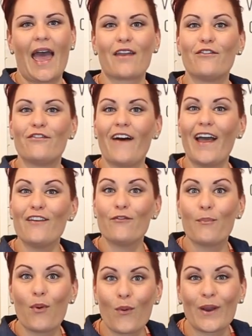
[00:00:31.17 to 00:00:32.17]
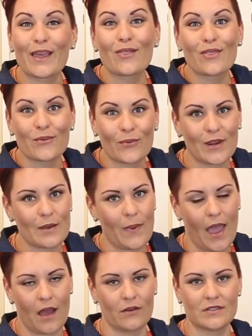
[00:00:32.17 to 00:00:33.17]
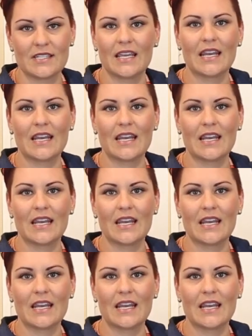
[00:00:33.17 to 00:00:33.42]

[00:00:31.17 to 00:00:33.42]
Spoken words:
at 5.3 pounds.